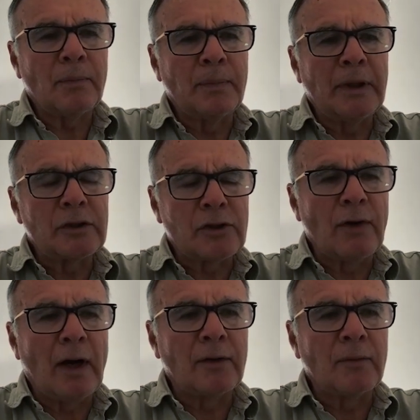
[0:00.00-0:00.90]
being
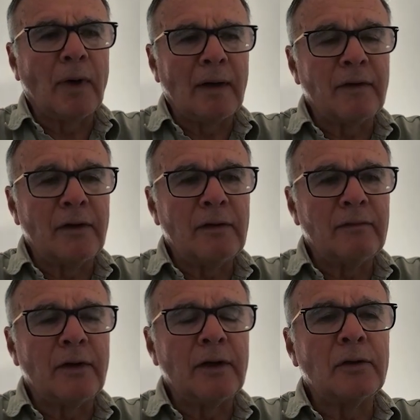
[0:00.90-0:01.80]
surrounded by very,
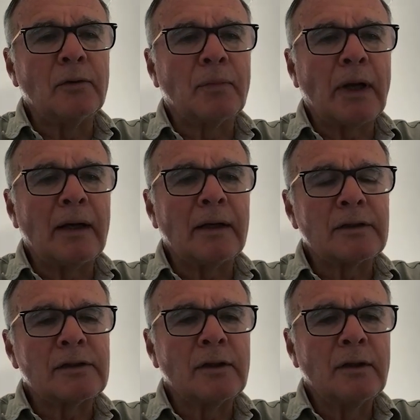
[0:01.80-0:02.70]
very good
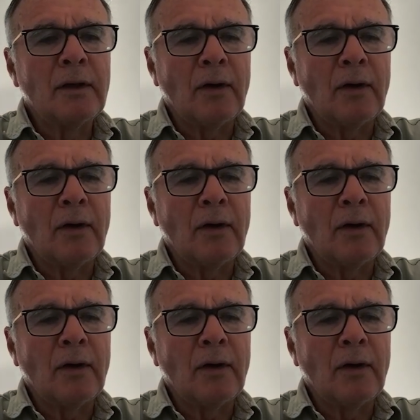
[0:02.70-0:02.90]
players